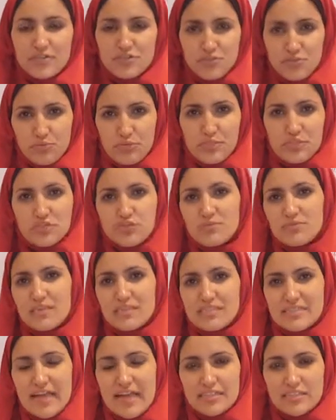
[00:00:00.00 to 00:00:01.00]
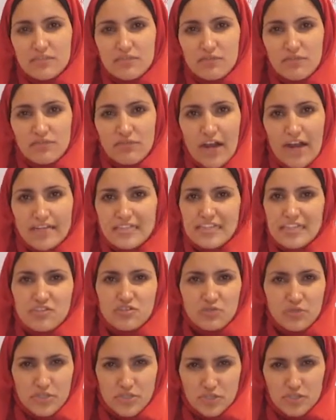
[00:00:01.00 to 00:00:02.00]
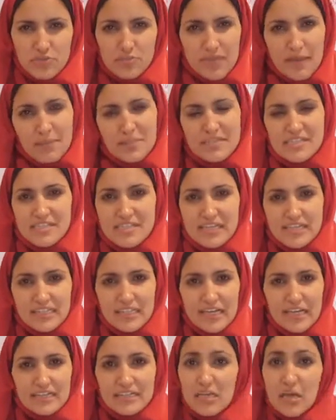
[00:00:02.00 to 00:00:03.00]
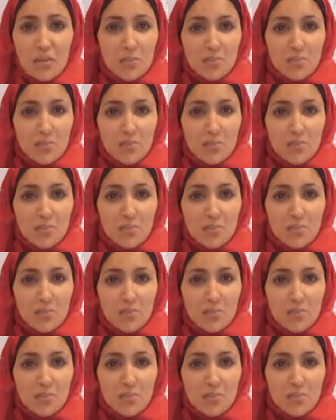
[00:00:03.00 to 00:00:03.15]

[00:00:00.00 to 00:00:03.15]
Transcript: to assume the stance of the writer, to assume that particular